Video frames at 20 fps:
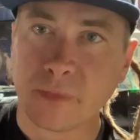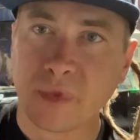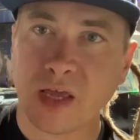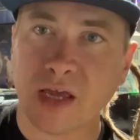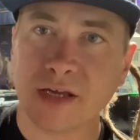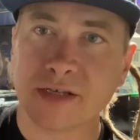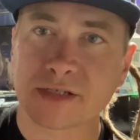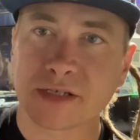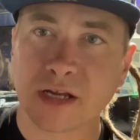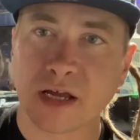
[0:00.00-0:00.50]

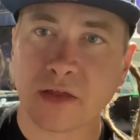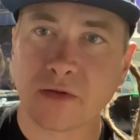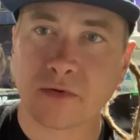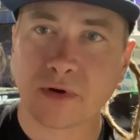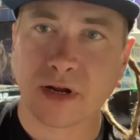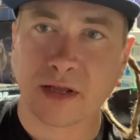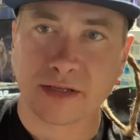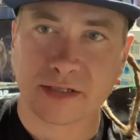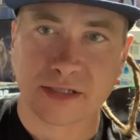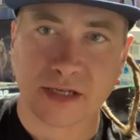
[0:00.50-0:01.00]
He's another one
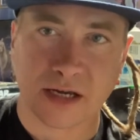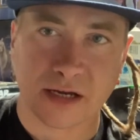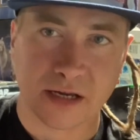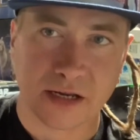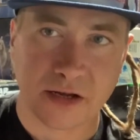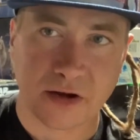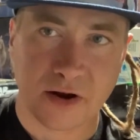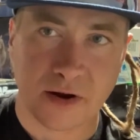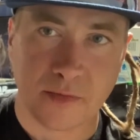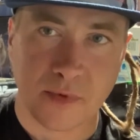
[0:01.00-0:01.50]
on the
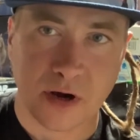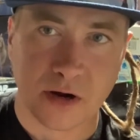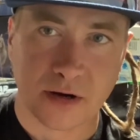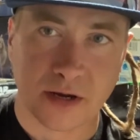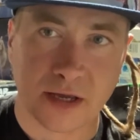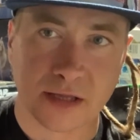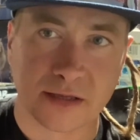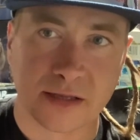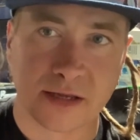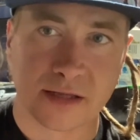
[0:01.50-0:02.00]
secondary
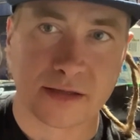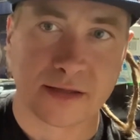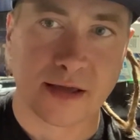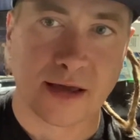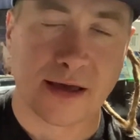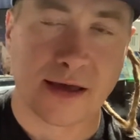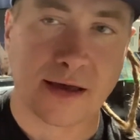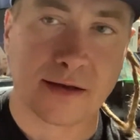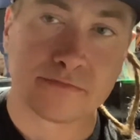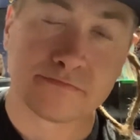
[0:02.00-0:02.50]
market
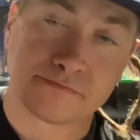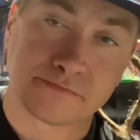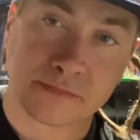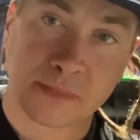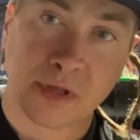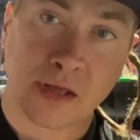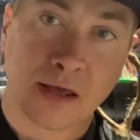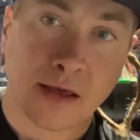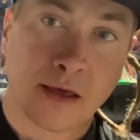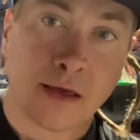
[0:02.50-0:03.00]
that
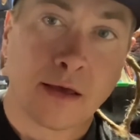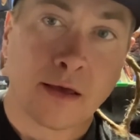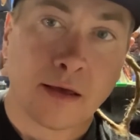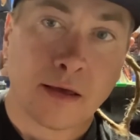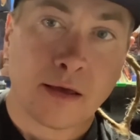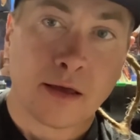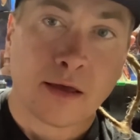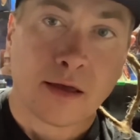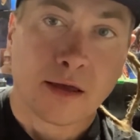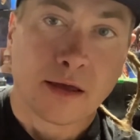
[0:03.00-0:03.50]

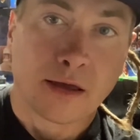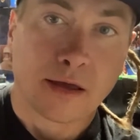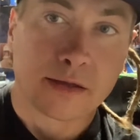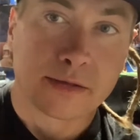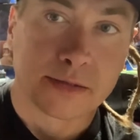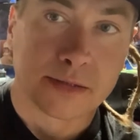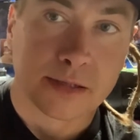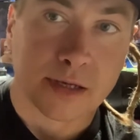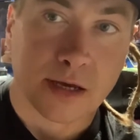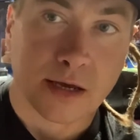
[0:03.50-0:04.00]

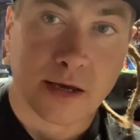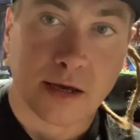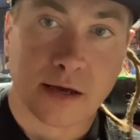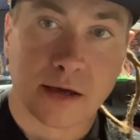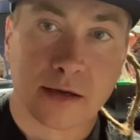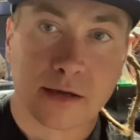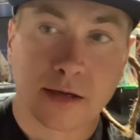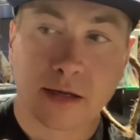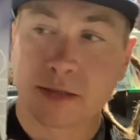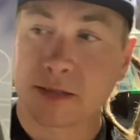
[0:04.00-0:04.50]
it's
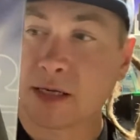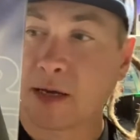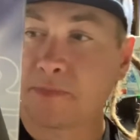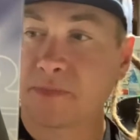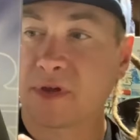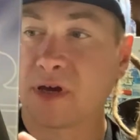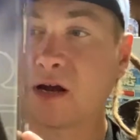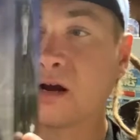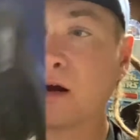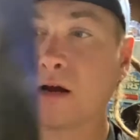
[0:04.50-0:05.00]
up
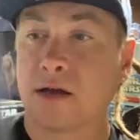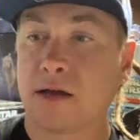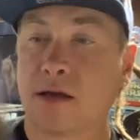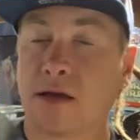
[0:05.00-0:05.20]
there.